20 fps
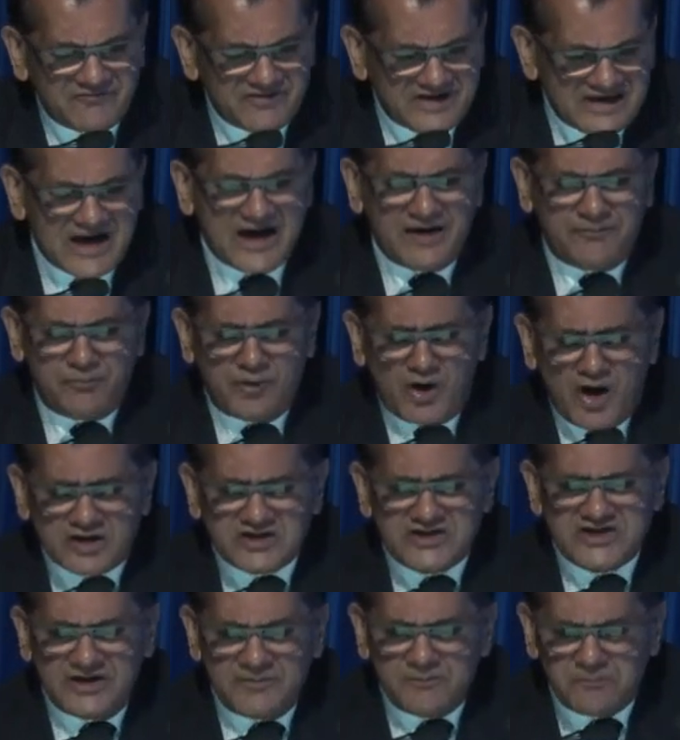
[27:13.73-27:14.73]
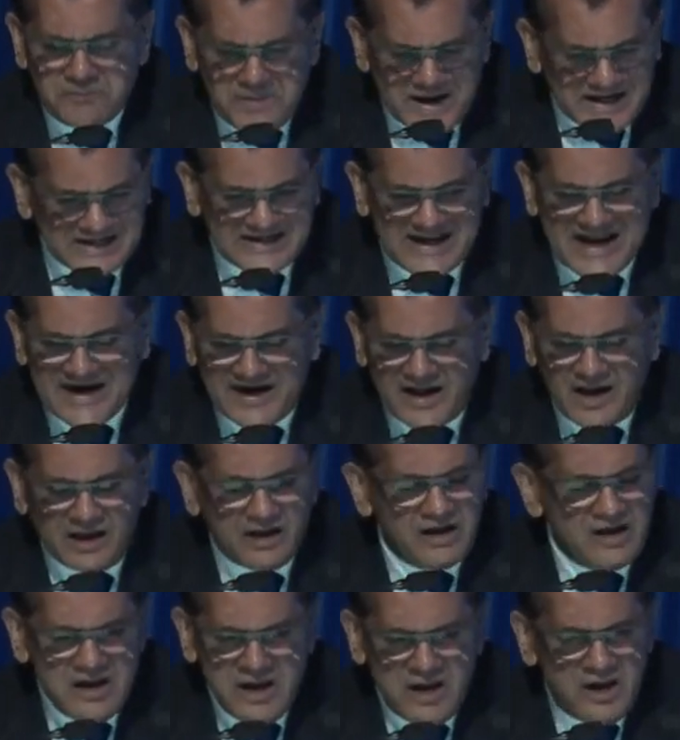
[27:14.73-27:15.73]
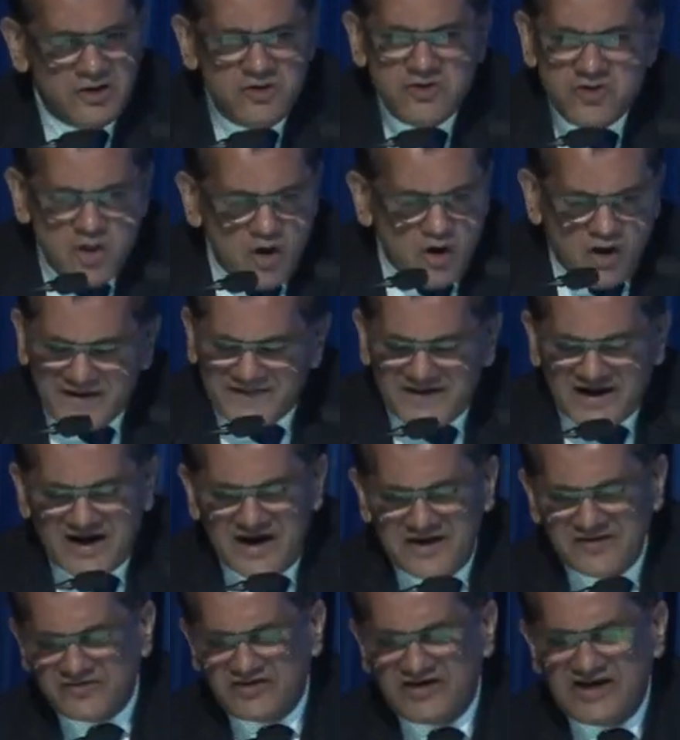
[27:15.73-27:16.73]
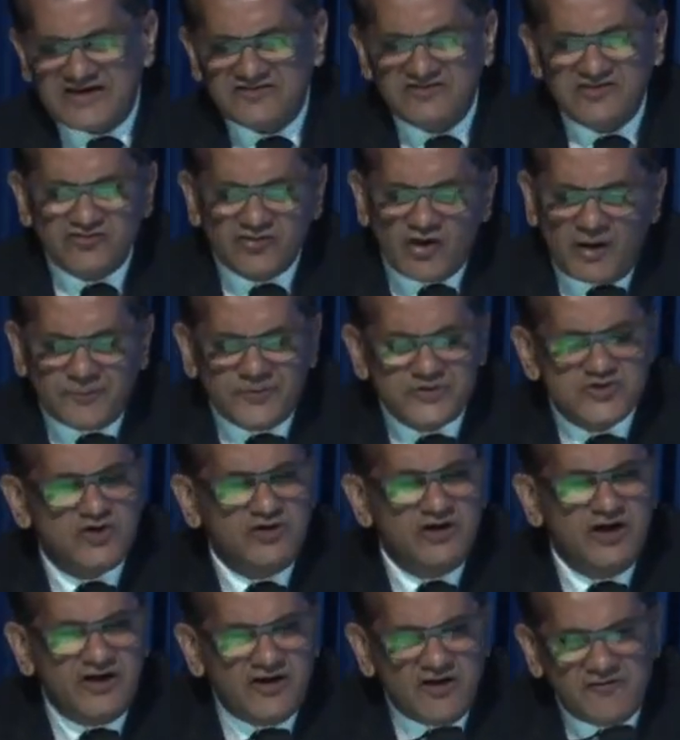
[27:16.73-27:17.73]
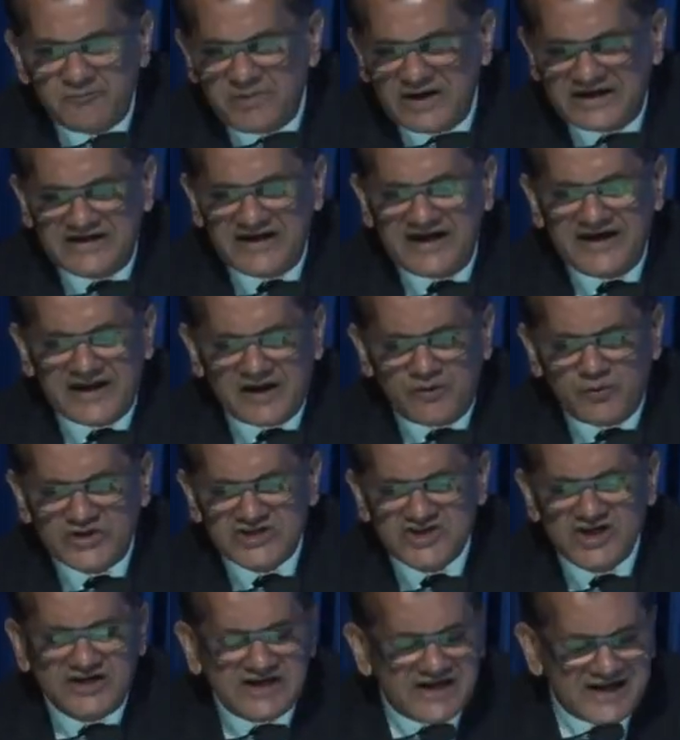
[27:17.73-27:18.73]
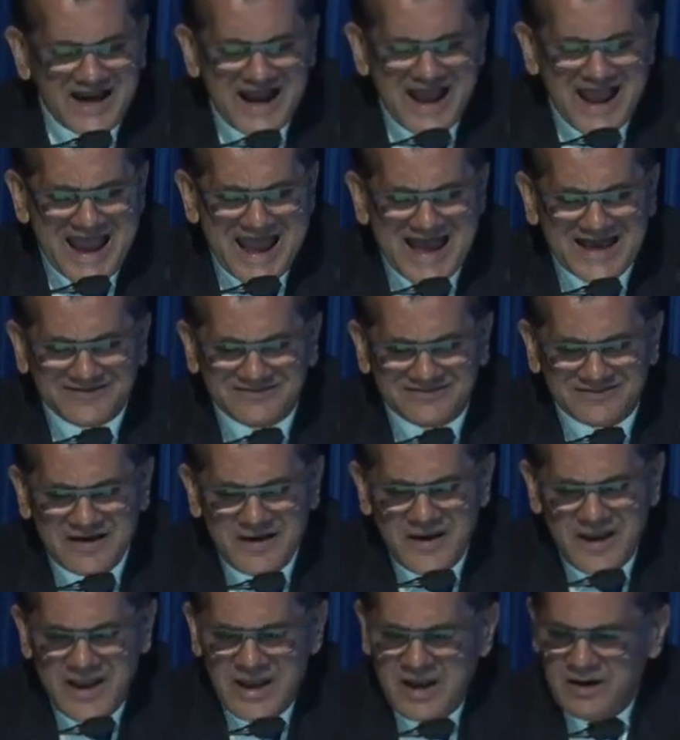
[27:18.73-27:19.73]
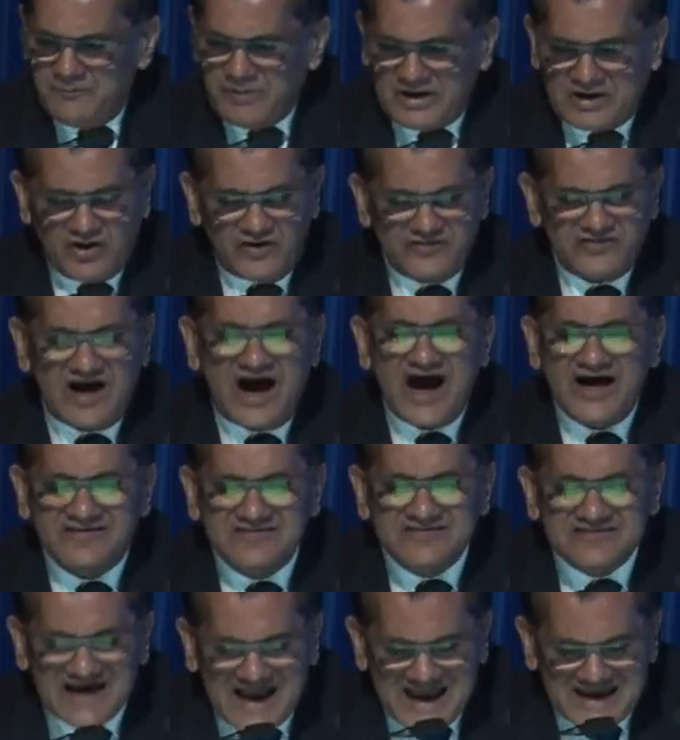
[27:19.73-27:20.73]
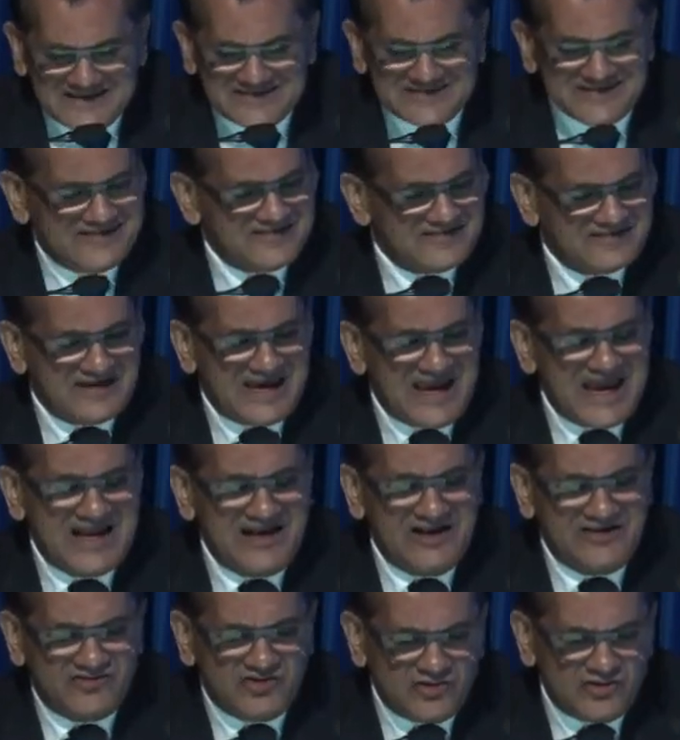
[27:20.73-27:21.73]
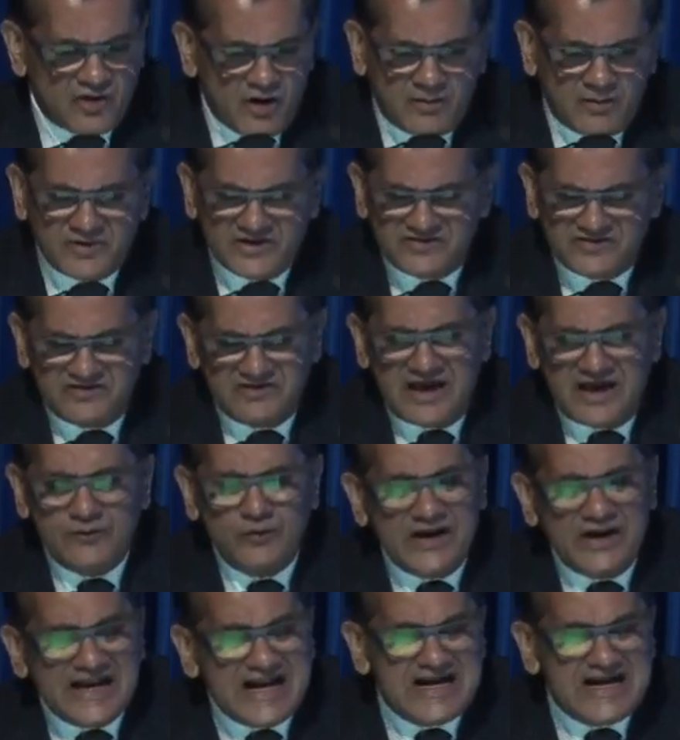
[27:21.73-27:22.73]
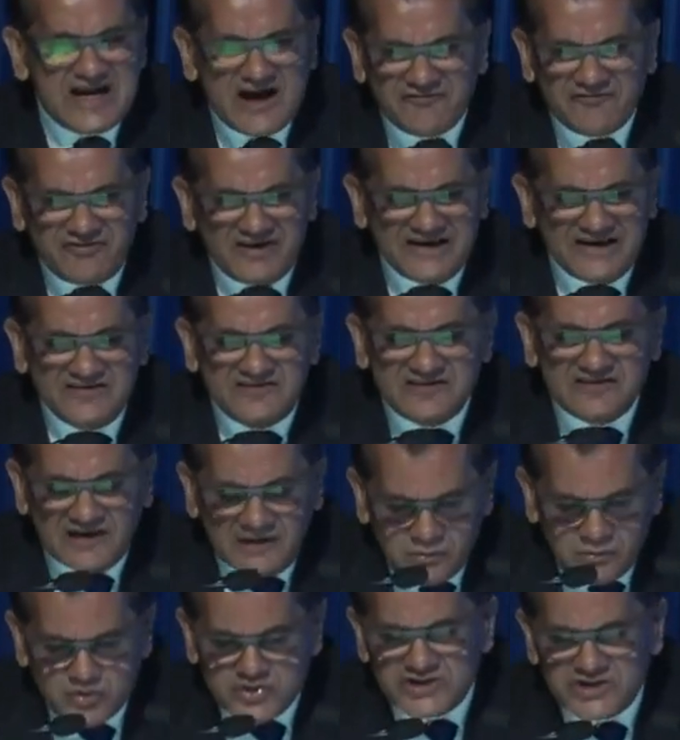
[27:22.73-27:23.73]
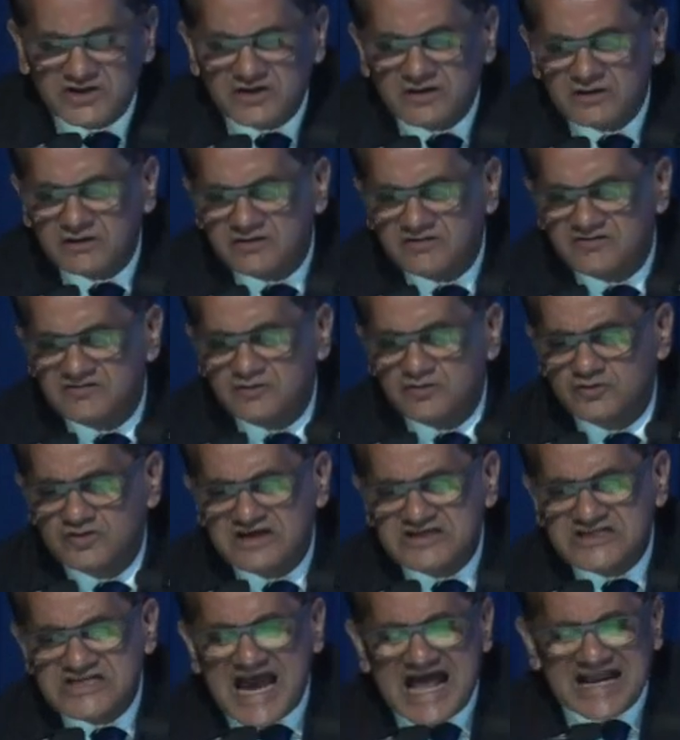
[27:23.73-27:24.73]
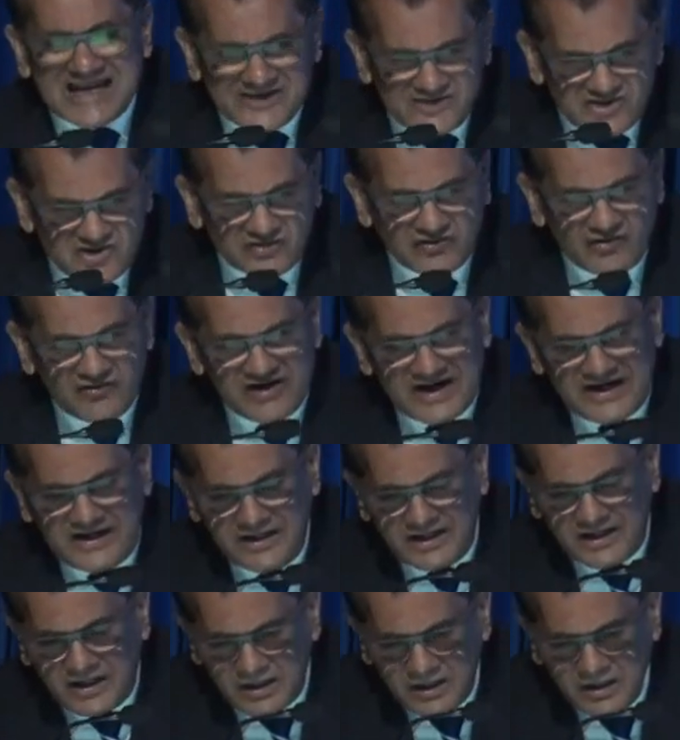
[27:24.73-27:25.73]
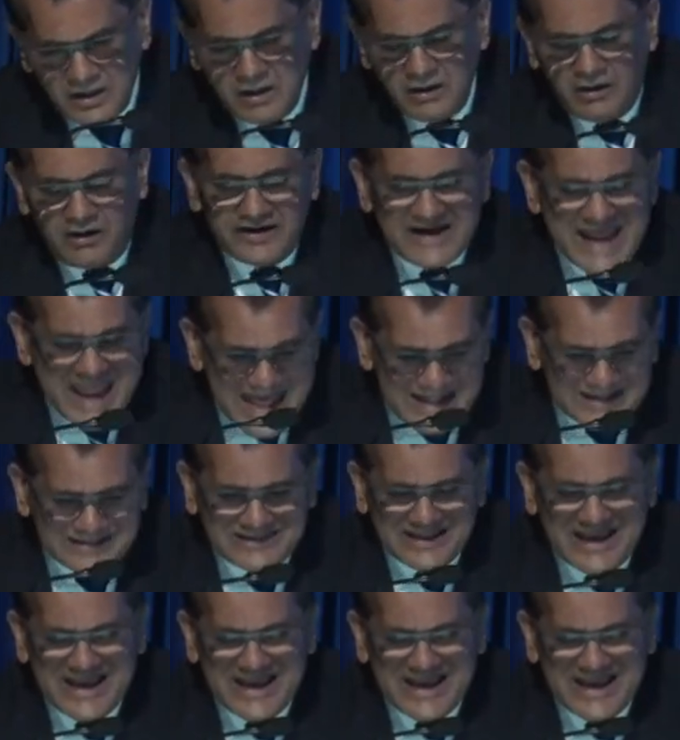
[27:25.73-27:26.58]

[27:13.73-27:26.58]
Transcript: VR, blockchain, big data. No other country has this opportunity of big data, which India has, because our size and scale is enormous. And when India finds solutions to the challenges of India on health,